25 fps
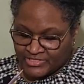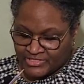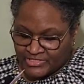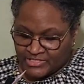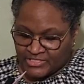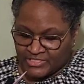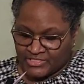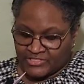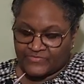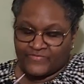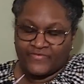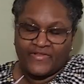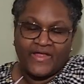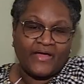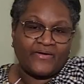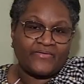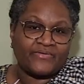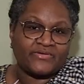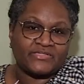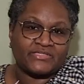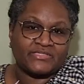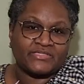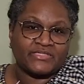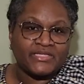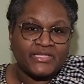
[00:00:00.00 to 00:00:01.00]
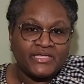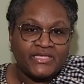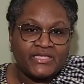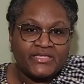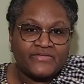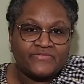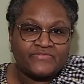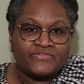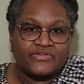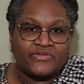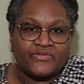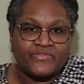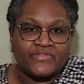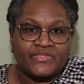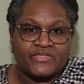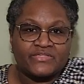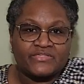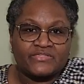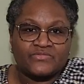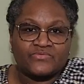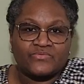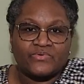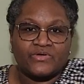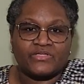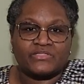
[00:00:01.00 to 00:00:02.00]
just flowers and leaves on
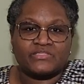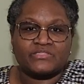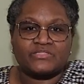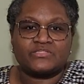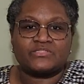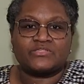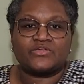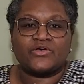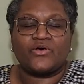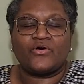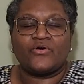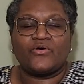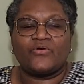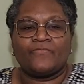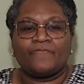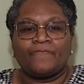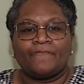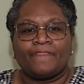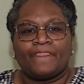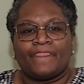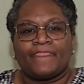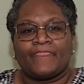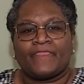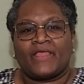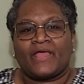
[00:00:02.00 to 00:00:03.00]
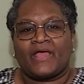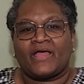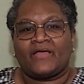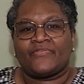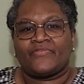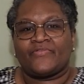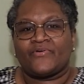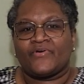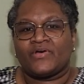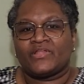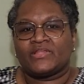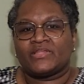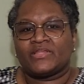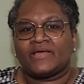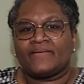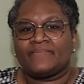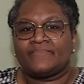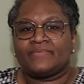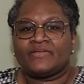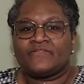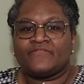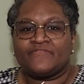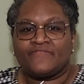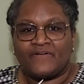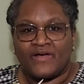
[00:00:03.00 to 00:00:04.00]
this one. So I thought, let
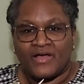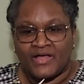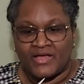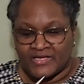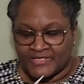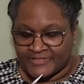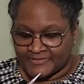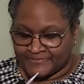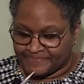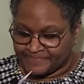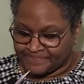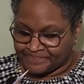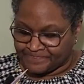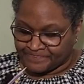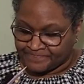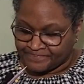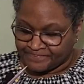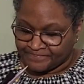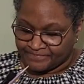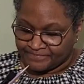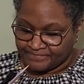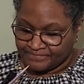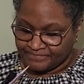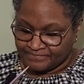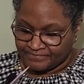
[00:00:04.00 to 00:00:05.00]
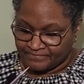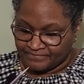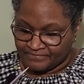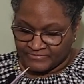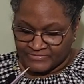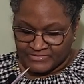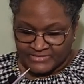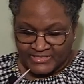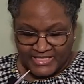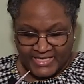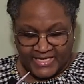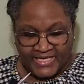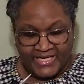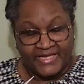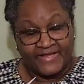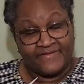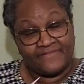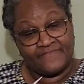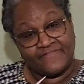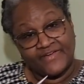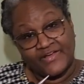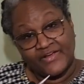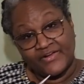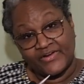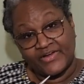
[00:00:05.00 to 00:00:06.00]
me find a
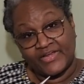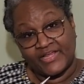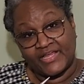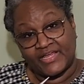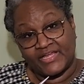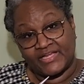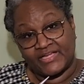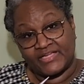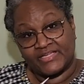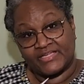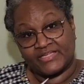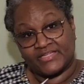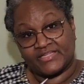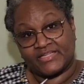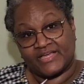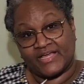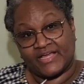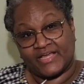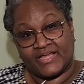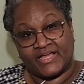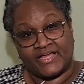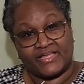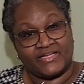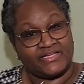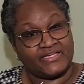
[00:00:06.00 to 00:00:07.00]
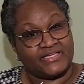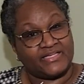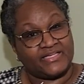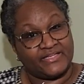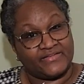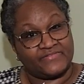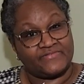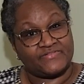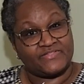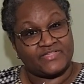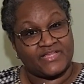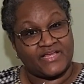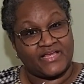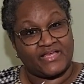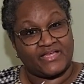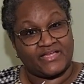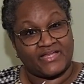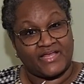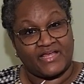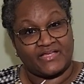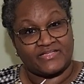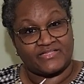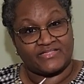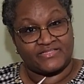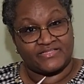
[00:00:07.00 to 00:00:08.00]
variegated that kind of gives that
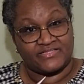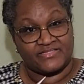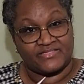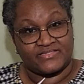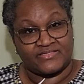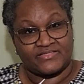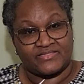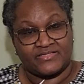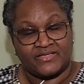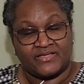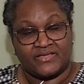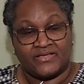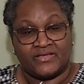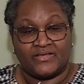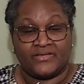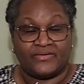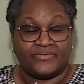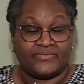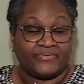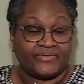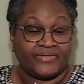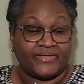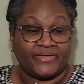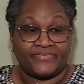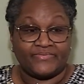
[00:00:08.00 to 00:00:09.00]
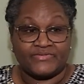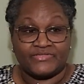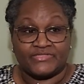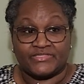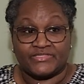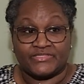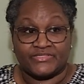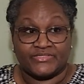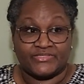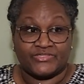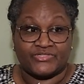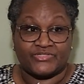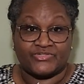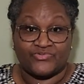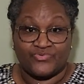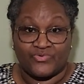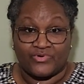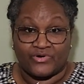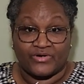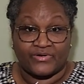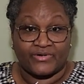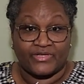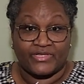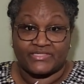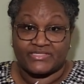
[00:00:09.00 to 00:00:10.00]
essence. Well, I was in the
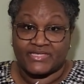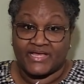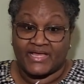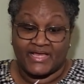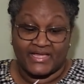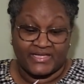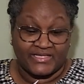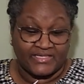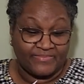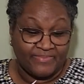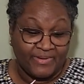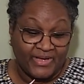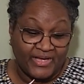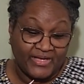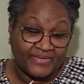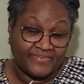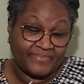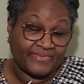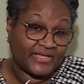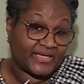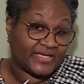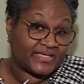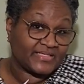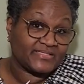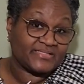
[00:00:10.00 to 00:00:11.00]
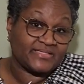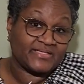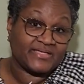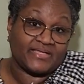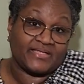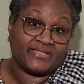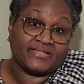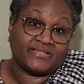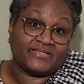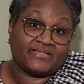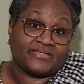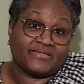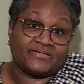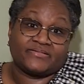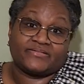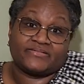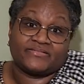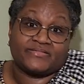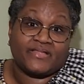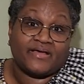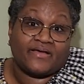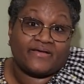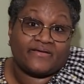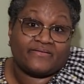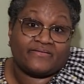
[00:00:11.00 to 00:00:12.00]
store because I had to buy them. Like I said,
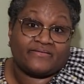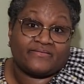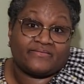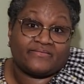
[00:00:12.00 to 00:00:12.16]
there's not